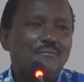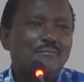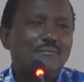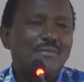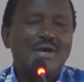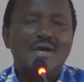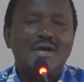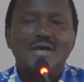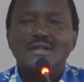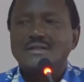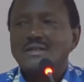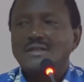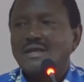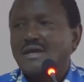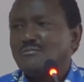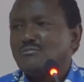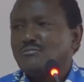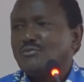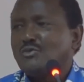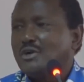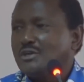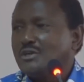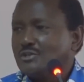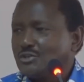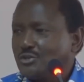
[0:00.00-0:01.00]
But
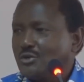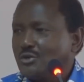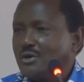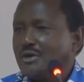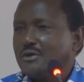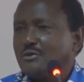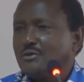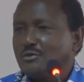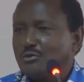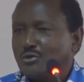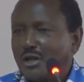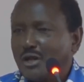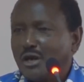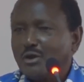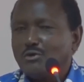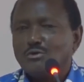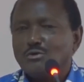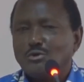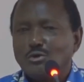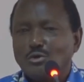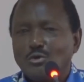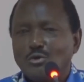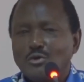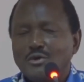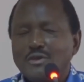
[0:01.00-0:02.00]
I'm quite sure you now
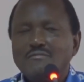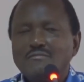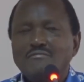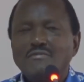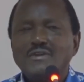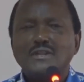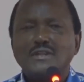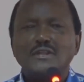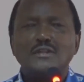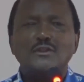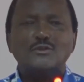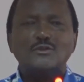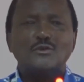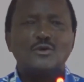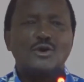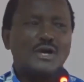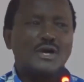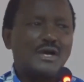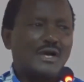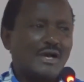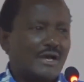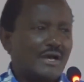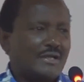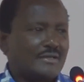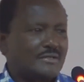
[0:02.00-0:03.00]
know, even in your
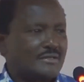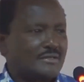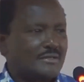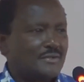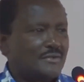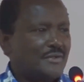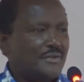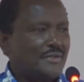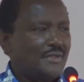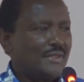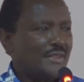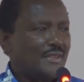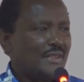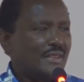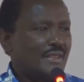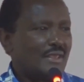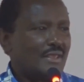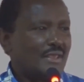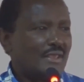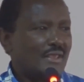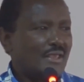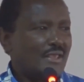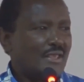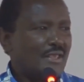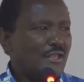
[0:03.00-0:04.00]
heart,
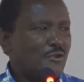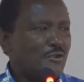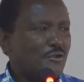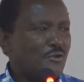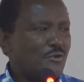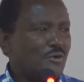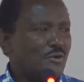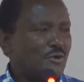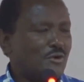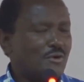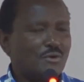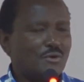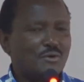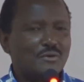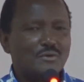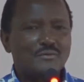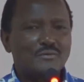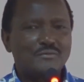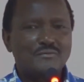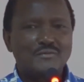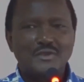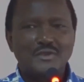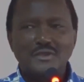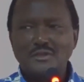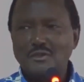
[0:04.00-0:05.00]
in your
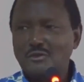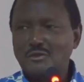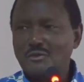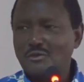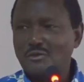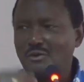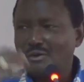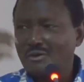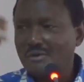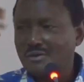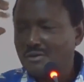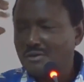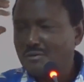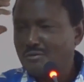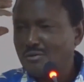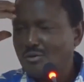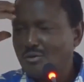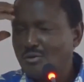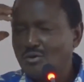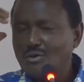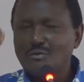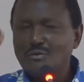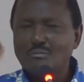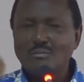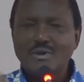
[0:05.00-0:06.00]

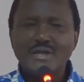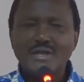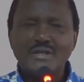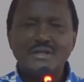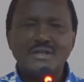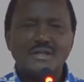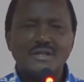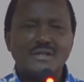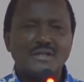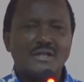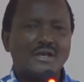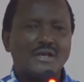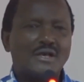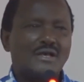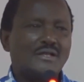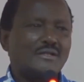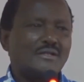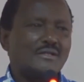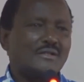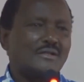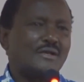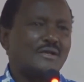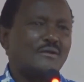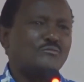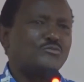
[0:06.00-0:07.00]
own mind and heart,
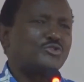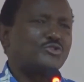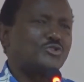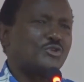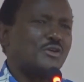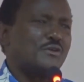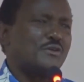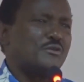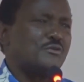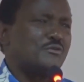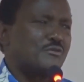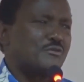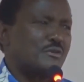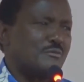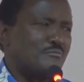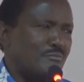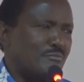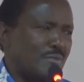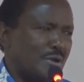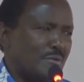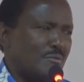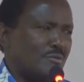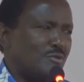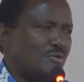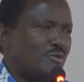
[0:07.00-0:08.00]
I'm sure you
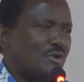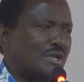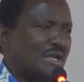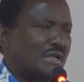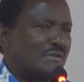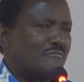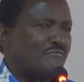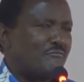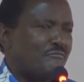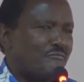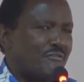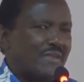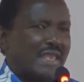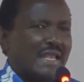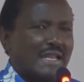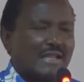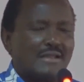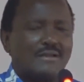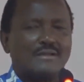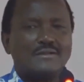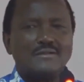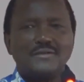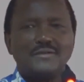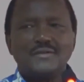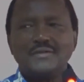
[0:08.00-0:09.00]
remember, you can
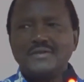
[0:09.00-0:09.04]
feel